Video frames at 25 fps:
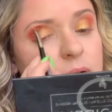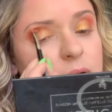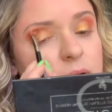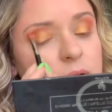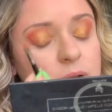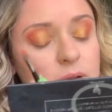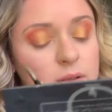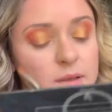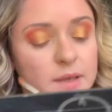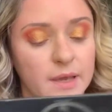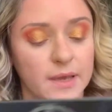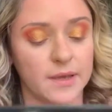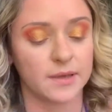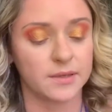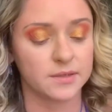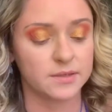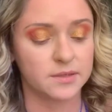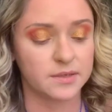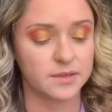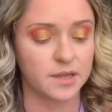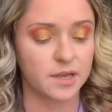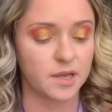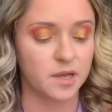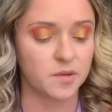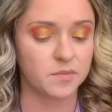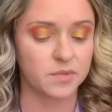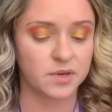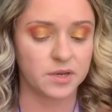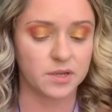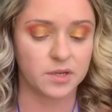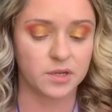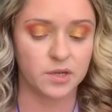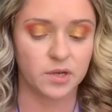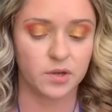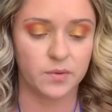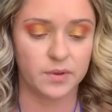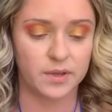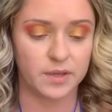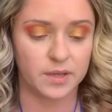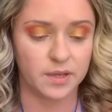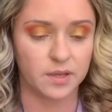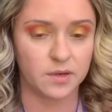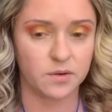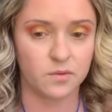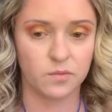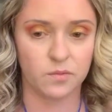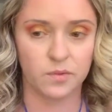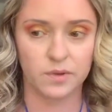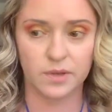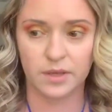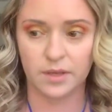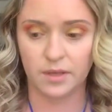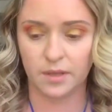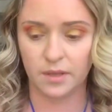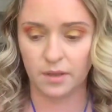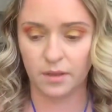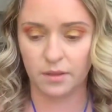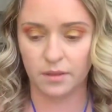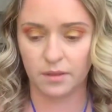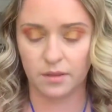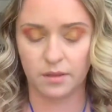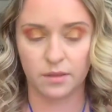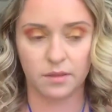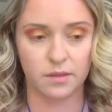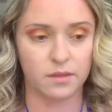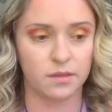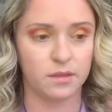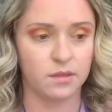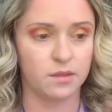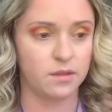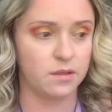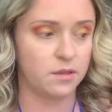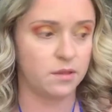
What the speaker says: OK, Okay, so now I'm gonna go in with